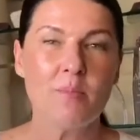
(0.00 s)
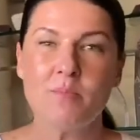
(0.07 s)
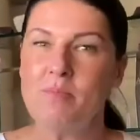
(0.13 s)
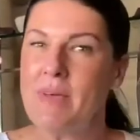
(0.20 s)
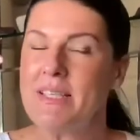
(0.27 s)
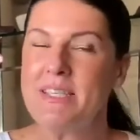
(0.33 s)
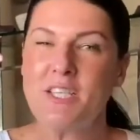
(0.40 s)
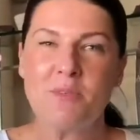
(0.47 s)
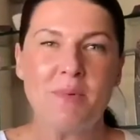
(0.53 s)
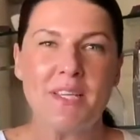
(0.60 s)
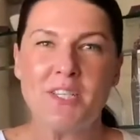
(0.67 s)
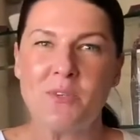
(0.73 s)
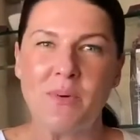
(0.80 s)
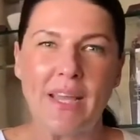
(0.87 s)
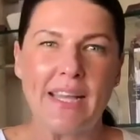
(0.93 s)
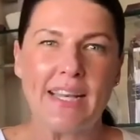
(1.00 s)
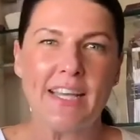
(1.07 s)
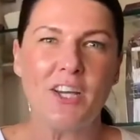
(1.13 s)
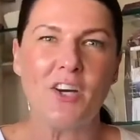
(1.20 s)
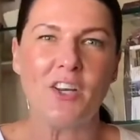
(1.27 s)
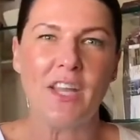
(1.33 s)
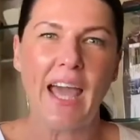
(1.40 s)
message me directly
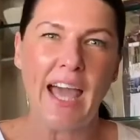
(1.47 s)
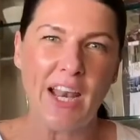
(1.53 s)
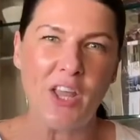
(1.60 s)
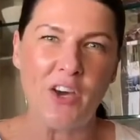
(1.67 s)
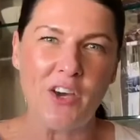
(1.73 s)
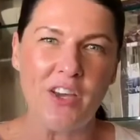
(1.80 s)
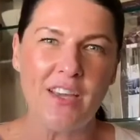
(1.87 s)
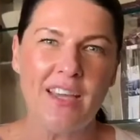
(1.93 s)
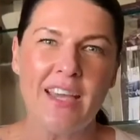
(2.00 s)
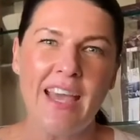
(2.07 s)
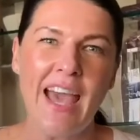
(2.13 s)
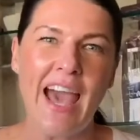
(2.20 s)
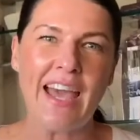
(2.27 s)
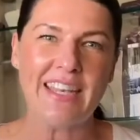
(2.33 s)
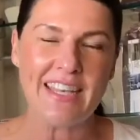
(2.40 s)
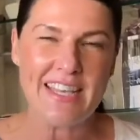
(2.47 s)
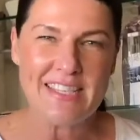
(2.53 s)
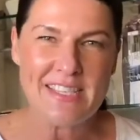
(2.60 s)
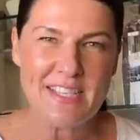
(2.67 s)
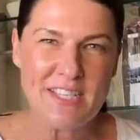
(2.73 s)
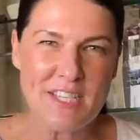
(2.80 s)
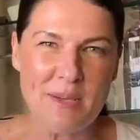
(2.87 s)
on
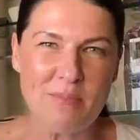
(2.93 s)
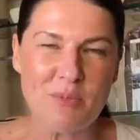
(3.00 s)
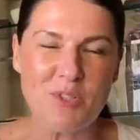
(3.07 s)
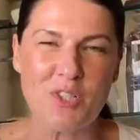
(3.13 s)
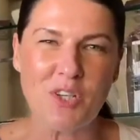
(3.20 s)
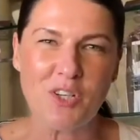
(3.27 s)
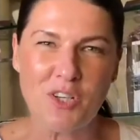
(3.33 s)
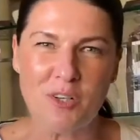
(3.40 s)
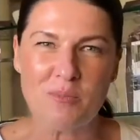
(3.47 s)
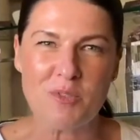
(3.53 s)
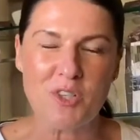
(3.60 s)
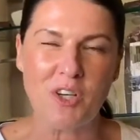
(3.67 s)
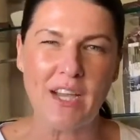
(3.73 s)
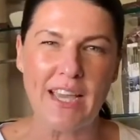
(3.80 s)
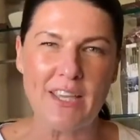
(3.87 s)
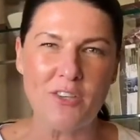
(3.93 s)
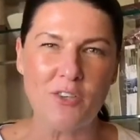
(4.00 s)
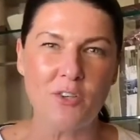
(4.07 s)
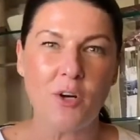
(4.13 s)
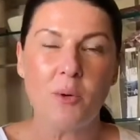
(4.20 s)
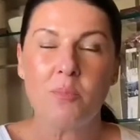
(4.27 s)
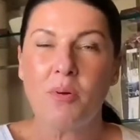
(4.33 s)

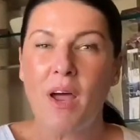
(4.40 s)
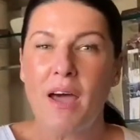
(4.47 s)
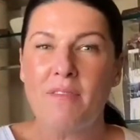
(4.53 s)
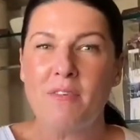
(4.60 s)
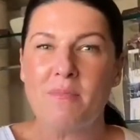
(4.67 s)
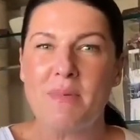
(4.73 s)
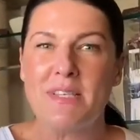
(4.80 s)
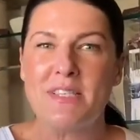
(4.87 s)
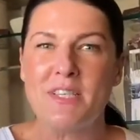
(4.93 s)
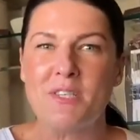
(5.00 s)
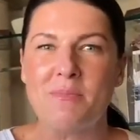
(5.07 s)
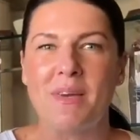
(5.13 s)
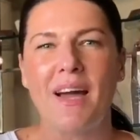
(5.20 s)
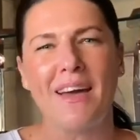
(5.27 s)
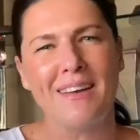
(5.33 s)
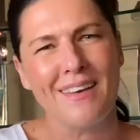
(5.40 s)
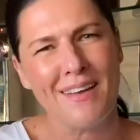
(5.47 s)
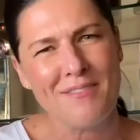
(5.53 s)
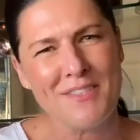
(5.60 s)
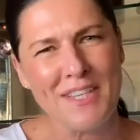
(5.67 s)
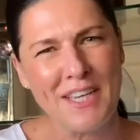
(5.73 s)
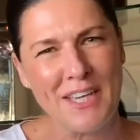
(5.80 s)
hello@nestandtemple.com.au or private message me. I'd
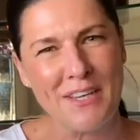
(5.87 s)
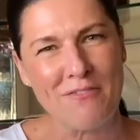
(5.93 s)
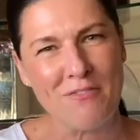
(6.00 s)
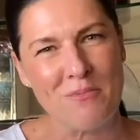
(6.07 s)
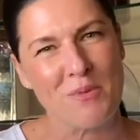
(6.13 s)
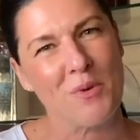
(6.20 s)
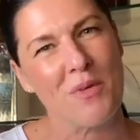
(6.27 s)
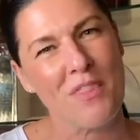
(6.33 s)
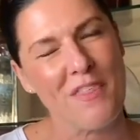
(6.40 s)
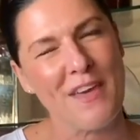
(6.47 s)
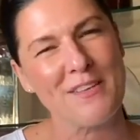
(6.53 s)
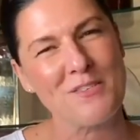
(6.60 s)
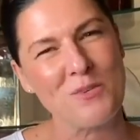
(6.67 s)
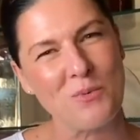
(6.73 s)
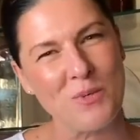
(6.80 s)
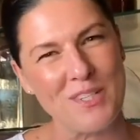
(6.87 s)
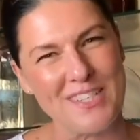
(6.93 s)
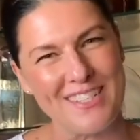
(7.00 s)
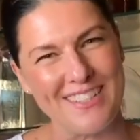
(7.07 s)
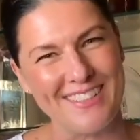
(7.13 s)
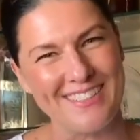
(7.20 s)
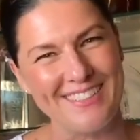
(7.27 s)
love to hear from you, and thanks for
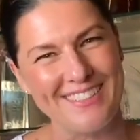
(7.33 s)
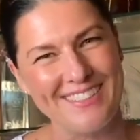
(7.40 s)
watching.